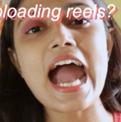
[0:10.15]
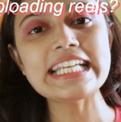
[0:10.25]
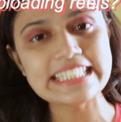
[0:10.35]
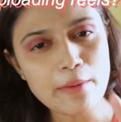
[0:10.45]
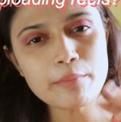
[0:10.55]

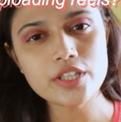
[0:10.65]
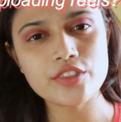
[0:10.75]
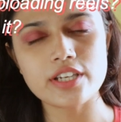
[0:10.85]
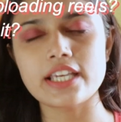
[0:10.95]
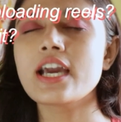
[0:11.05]
And
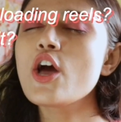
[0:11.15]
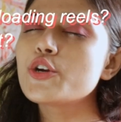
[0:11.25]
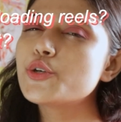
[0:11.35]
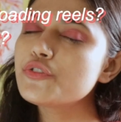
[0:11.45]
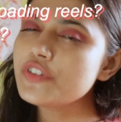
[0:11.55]
number three,
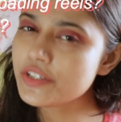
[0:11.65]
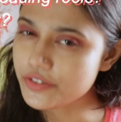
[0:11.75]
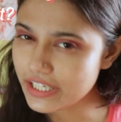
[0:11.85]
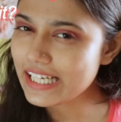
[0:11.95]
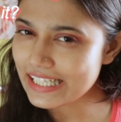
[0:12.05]
do we
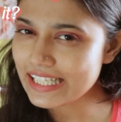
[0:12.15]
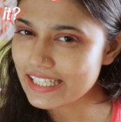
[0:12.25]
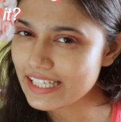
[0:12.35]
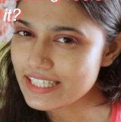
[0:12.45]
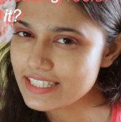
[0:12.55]
really
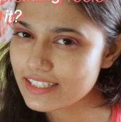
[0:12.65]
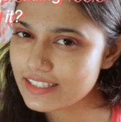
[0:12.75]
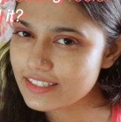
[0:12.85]
need it?